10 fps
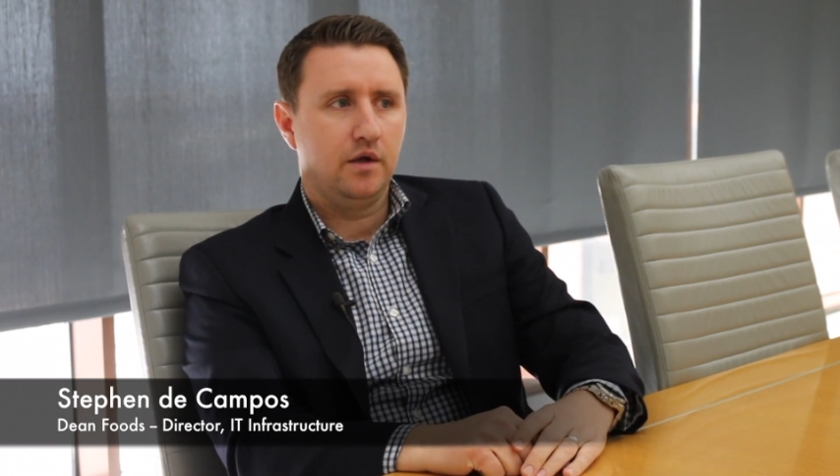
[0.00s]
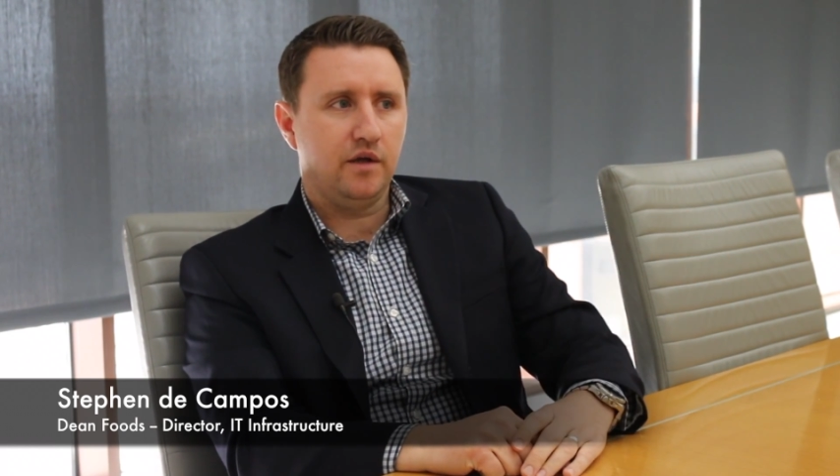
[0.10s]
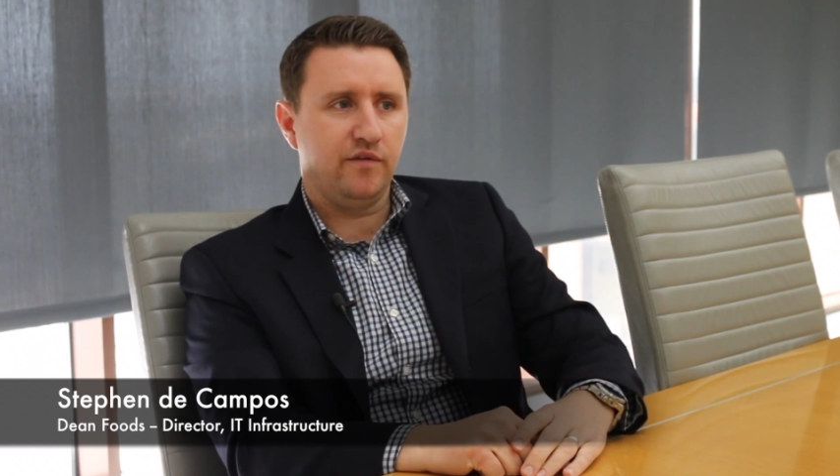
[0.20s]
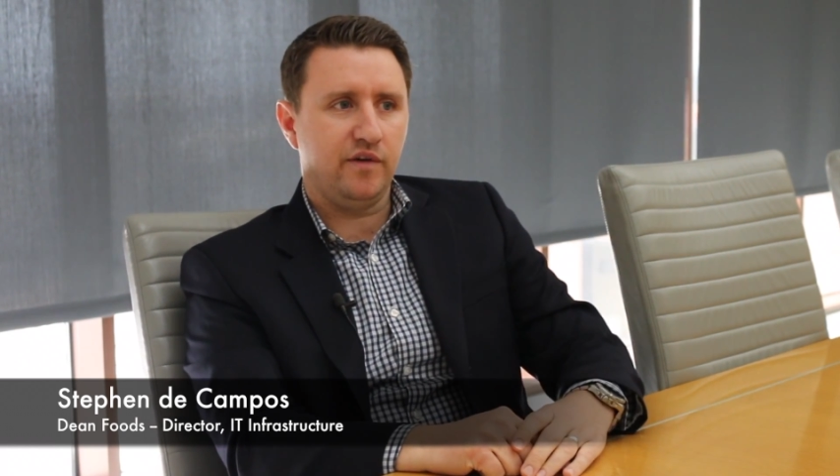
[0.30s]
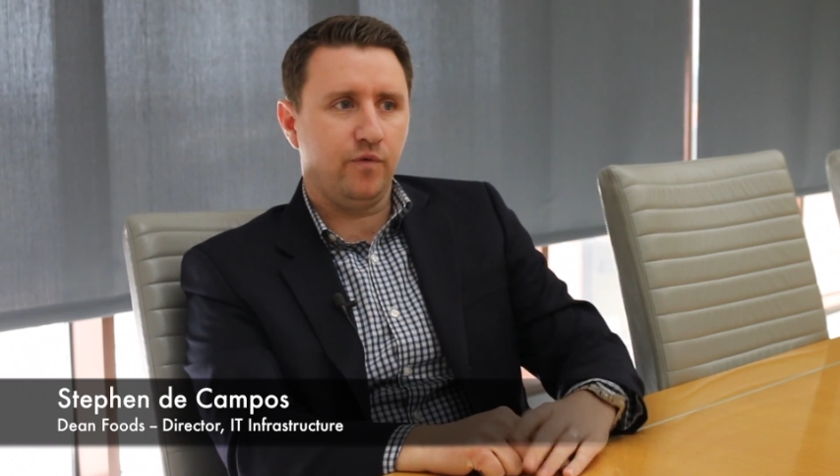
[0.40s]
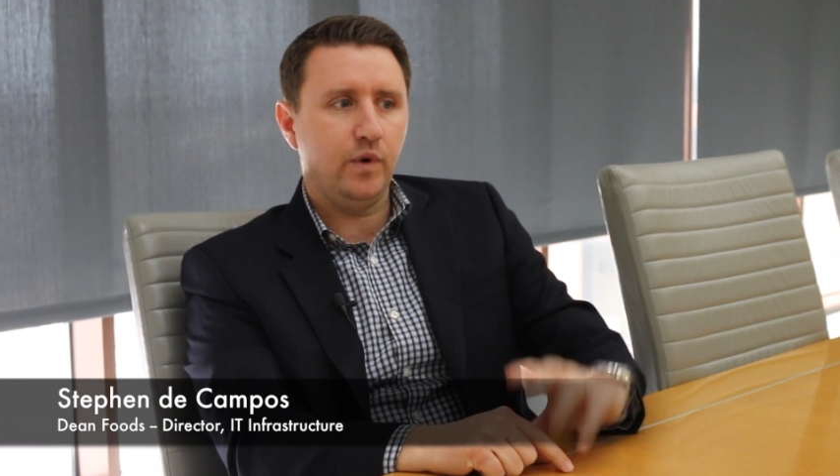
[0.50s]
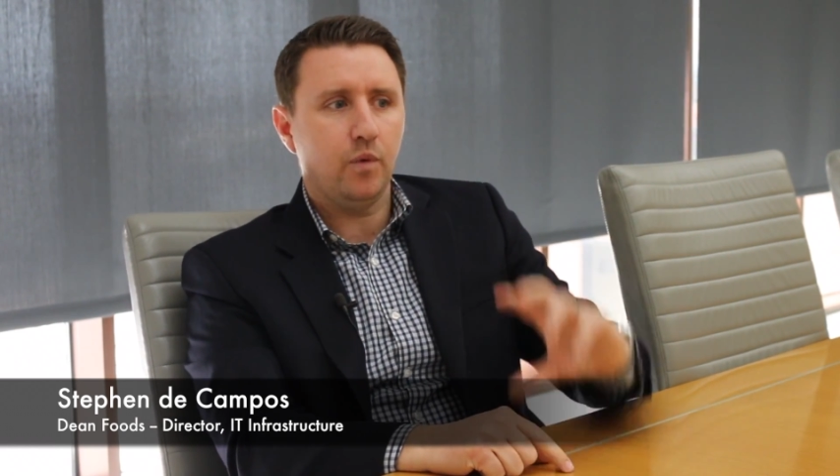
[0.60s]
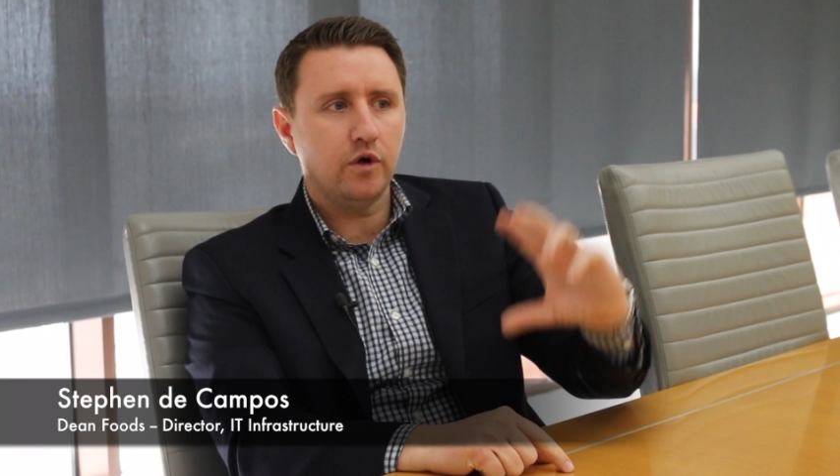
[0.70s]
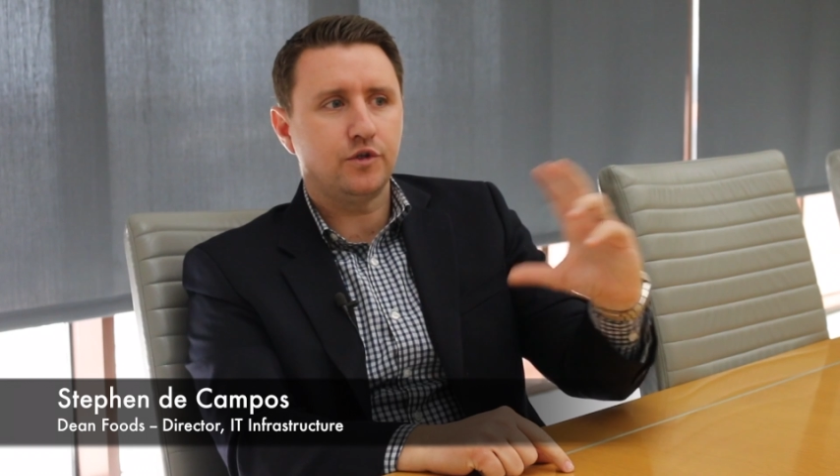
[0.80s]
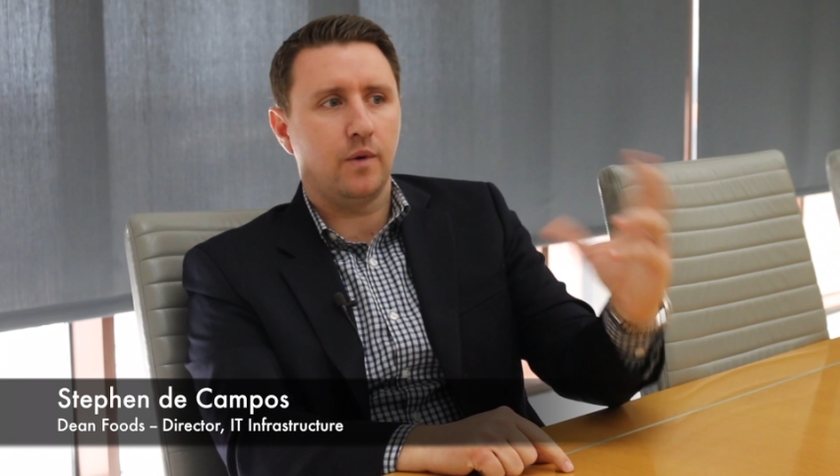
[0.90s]
if we
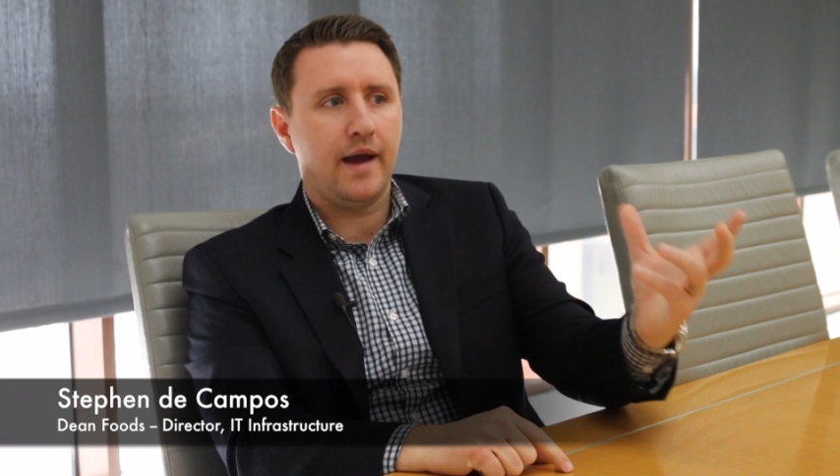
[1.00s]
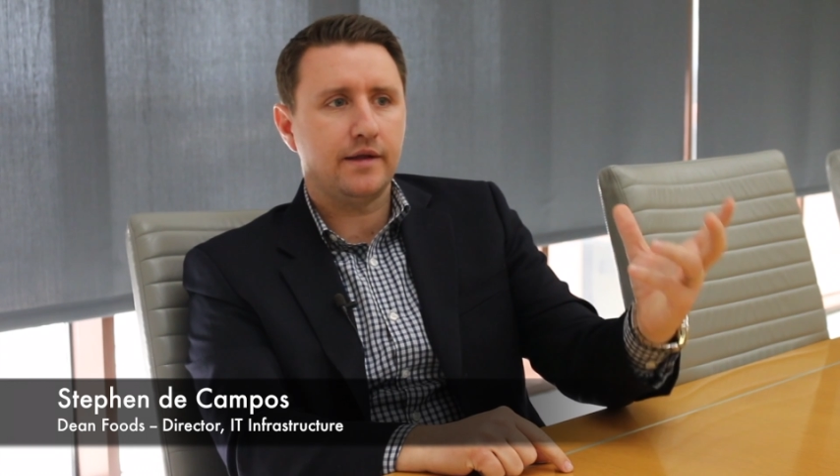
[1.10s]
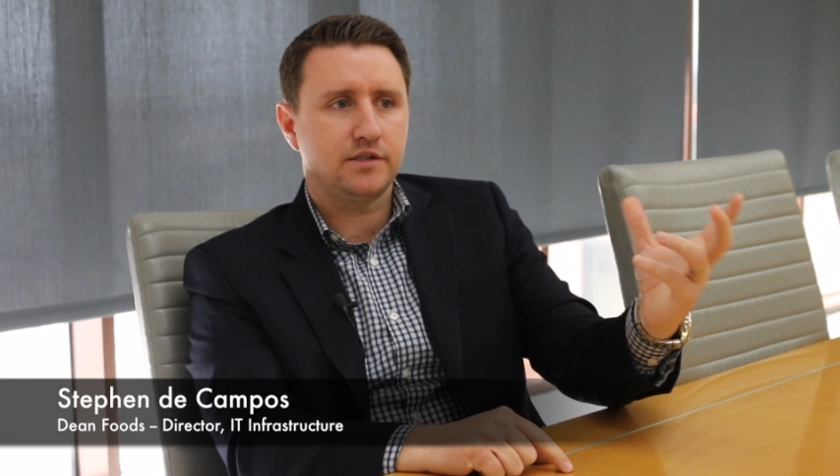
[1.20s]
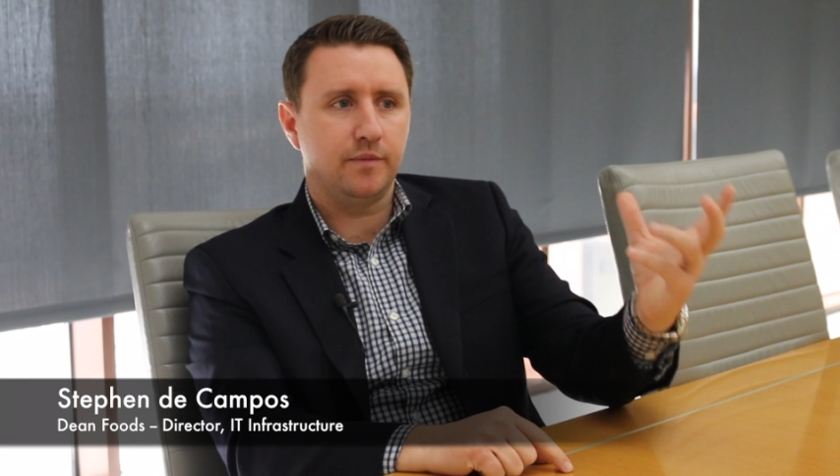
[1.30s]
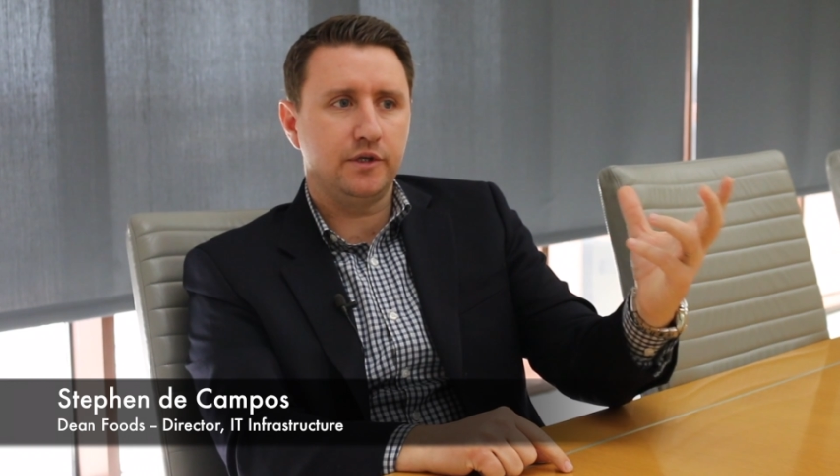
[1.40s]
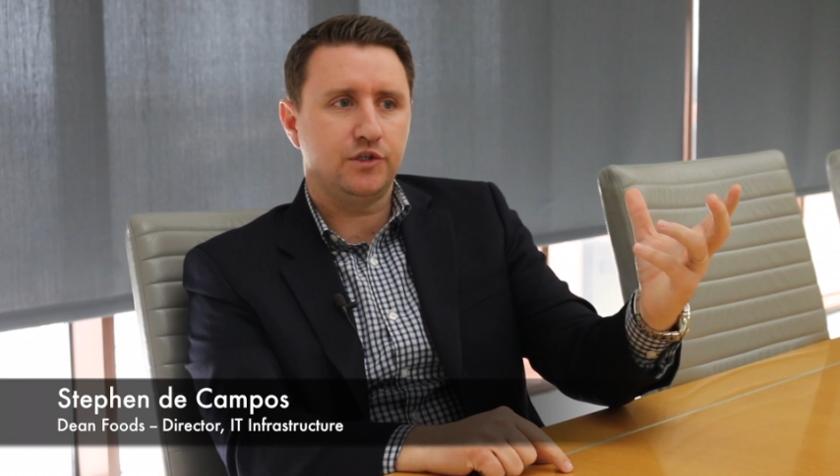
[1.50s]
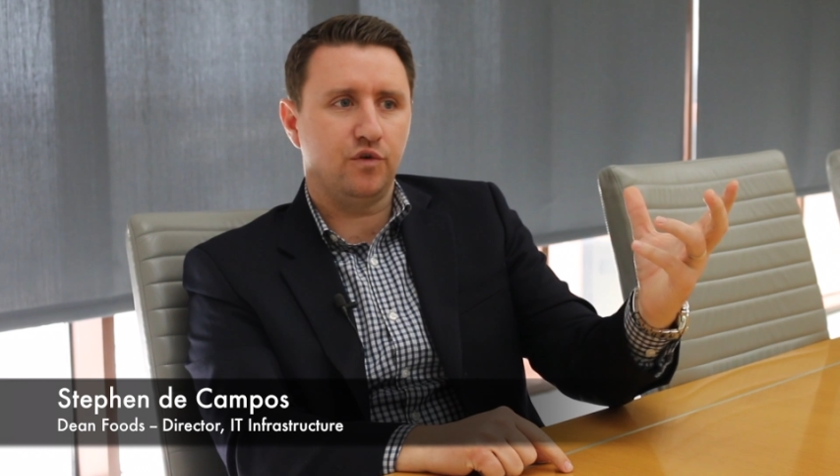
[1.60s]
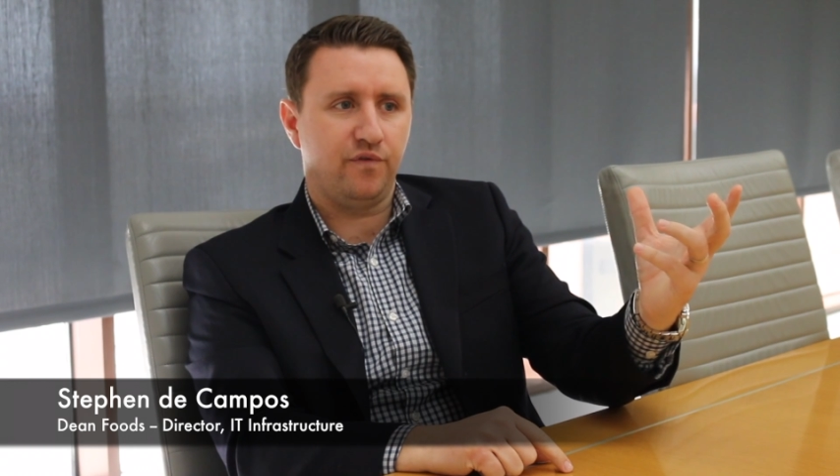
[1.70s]
were to add some additional